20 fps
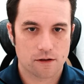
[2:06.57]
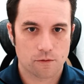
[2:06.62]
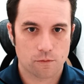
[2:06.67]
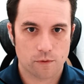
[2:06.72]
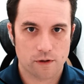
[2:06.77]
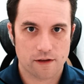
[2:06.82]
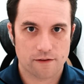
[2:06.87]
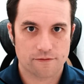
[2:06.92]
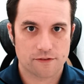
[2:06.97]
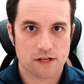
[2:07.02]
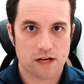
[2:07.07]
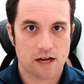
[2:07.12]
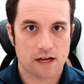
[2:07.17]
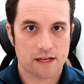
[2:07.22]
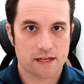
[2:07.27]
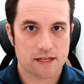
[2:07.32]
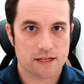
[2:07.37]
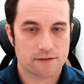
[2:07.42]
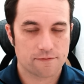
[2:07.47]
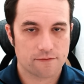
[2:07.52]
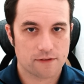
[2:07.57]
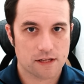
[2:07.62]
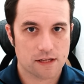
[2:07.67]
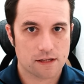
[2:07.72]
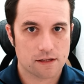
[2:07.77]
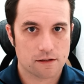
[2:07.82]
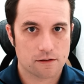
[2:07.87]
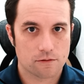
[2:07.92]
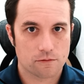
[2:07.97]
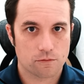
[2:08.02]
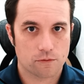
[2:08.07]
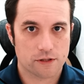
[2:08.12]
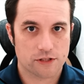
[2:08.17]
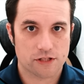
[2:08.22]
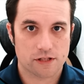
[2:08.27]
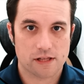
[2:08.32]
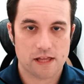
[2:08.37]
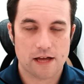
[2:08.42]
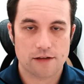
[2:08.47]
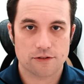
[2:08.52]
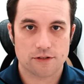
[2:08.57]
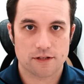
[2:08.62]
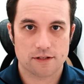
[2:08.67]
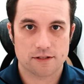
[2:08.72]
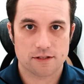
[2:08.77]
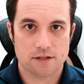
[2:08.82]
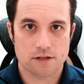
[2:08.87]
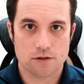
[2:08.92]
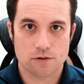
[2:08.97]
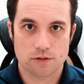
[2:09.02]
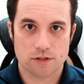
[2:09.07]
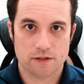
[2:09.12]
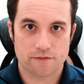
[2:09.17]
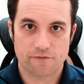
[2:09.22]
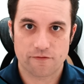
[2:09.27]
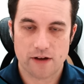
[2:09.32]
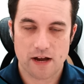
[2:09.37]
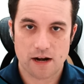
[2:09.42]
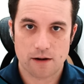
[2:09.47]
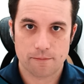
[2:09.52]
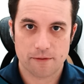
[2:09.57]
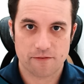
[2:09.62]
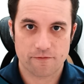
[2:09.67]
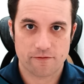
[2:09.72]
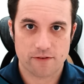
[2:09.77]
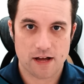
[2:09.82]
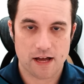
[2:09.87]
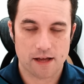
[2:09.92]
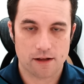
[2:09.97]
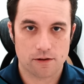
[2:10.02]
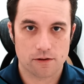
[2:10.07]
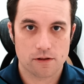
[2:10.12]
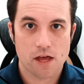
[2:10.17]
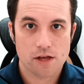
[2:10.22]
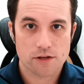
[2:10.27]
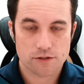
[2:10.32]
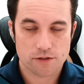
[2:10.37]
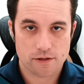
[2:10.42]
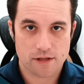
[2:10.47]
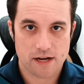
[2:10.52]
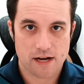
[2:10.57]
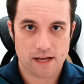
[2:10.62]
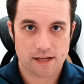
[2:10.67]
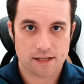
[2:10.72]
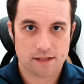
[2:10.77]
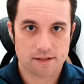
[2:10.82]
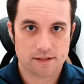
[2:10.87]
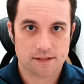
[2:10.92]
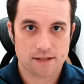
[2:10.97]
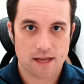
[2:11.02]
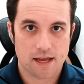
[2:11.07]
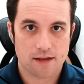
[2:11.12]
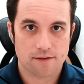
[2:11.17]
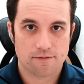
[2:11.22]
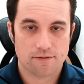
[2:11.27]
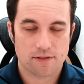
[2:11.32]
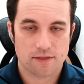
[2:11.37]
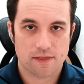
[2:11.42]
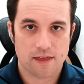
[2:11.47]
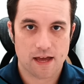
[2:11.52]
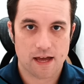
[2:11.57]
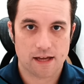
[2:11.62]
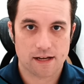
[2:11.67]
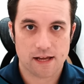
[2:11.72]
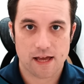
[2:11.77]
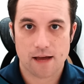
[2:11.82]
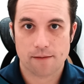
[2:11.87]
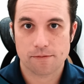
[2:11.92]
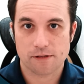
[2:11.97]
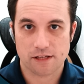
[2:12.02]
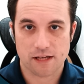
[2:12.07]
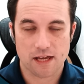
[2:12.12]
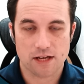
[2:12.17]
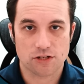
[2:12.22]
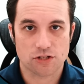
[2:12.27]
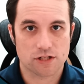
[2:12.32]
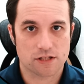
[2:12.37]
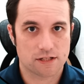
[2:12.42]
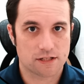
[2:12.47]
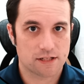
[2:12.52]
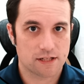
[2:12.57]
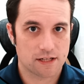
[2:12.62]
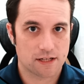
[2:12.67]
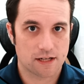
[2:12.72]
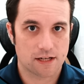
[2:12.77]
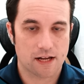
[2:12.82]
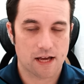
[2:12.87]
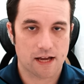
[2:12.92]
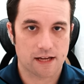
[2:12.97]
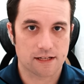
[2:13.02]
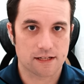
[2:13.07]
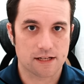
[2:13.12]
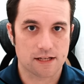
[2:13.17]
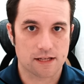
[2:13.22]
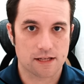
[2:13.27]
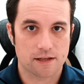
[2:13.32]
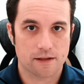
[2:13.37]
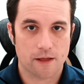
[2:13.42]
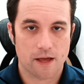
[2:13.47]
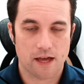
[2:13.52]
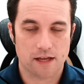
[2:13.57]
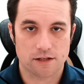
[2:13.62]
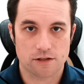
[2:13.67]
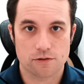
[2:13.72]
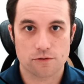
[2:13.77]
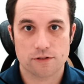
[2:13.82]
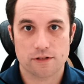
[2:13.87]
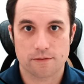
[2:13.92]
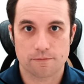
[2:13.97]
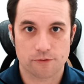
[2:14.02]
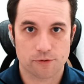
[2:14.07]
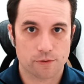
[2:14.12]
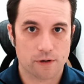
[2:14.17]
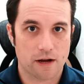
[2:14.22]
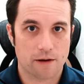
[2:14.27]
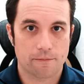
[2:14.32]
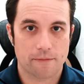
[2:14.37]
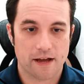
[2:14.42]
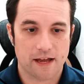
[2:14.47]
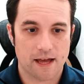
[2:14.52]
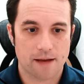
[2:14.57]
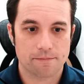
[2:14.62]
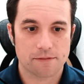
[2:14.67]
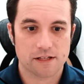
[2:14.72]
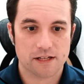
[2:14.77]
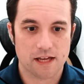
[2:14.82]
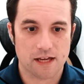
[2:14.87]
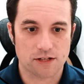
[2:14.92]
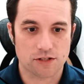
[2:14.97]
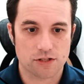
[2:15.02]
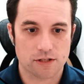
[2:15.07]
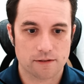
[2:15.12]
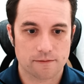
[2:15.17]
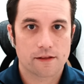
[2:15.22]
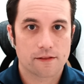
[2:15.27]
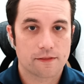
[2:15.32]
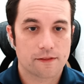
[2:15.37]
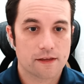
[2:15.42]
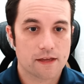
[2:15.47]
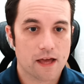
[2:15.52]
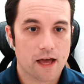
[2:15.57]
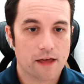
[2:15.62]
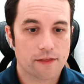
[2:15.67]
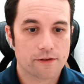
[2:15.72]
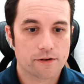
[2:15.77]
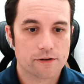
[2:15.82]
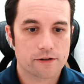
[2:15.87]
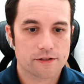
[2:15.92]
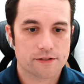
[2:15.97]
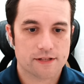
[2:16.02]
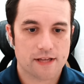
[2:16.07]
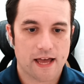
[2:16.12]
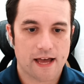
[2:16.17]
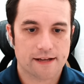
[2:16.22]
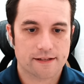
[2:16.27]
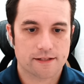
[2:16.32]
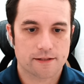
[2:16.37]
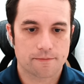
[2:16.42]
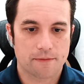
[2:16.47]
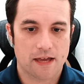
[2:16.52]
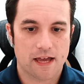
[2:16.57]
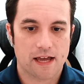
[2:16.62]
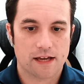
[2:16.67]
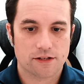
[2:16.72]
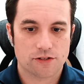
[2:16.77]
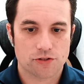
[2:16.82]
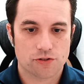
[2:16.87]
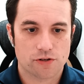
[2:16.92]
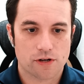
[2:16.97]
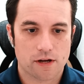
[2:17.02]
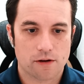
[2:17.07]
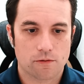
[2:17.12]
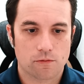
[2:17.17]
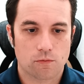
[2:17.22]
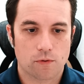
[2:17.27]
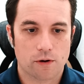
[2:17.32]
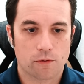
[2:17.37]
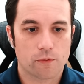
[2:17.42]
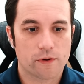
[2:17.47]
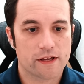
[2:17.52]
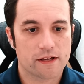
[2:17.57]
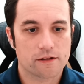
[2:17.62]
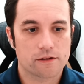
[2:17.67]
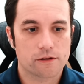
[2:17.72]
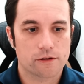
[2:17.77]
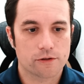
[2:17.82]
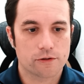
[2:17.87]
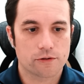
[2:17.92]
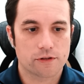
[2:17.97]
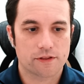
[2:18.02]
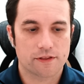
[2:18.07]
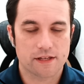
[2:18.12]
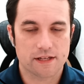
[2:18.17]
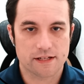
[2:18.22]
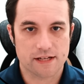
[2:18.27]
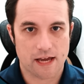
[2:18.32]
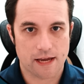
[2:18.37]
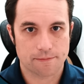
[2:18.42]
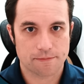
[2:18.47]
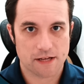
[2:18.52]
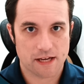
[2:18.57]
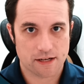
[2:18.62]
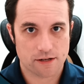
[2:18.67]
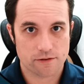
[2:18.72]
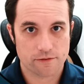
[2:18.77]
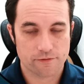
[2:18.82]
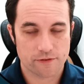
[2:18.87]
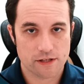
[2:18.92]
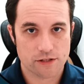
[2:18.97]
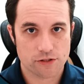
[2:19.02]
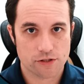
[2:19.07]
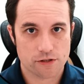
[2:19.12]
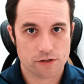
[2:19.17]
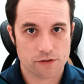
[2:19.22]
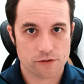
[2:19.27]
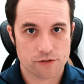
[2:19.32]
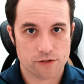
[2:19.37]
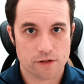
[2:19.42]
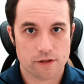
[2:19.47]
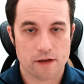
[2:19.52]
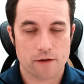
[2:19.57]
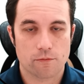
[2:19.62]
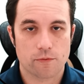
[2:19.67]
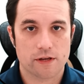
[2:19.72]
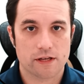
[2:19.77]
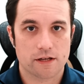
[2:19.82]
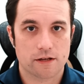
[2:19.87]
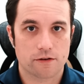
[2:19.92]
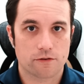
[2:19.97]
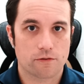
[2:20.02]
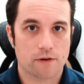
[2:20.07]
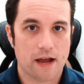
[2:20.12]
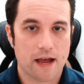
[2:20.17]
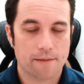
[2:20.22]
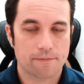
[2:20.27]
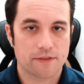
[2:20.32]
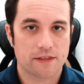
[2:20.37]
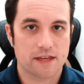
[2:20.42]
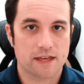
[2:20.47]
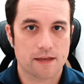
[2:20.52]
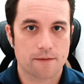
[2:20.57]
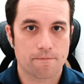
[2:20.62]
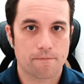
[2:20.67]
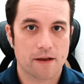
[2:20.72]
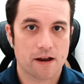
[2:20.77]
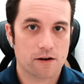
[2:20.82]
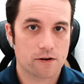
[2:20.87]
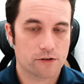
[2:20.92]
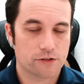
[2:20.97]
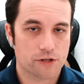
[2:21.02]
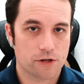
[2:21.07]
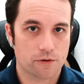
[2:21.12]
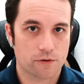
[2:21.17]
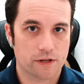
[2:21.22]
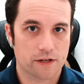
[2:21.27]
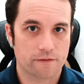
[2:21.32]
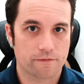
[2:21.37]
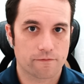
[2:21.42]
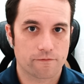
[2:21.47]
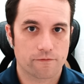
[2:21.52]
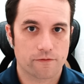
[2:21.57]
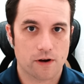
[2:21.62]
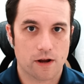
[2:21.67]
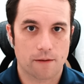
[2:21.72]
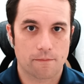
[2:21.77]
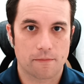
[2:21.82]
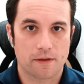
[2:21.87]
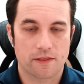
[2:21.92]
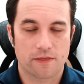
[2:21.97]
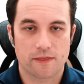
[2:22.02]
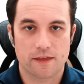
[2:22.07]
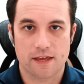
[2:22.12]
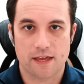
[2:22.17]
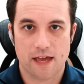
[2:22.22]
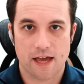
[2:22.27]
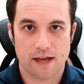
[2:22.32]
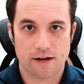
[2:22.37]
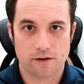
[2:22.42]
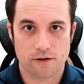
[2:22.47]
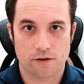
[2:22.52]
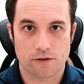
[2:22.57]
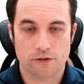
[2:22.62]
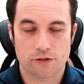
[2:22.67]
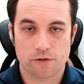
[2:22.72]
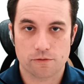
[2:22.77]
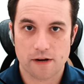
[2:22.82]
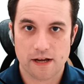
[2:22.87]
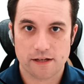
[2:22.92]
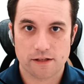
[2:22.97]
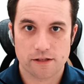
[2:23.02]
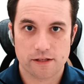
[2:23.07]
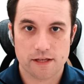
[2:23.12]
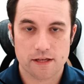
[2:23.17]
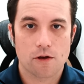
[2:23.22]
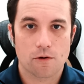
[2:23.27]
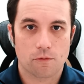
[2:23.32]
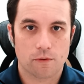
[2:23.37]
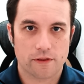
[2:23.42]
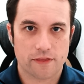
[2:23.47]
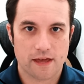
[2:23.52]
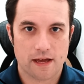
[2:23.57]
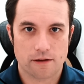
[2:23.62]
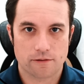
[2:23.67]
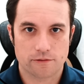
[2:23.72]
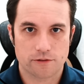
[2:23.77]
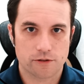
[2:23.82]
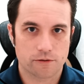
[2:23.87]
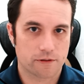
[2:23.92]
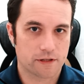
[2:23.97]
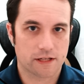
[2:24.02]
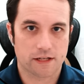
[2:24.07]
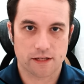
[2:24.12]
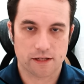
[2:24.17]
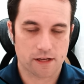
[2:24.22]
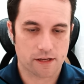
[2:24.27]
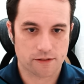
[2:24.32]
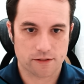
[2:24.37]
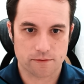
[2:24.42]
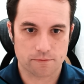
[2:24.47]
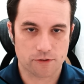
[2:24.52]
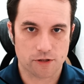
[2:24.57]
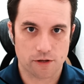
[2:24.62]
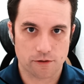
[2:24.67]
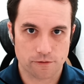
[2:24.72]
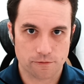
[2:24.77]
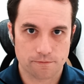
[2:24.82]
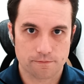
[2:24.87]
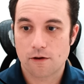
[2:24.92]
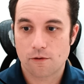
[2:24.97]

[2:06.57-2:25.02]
We have .env, which allows us to use an environment file so that I can save that application and tenant ID and use them throughout my application. The other is Axum Extra, where we include the typed header feature so that we can grab the bearer token from the header directly without doing any custom code.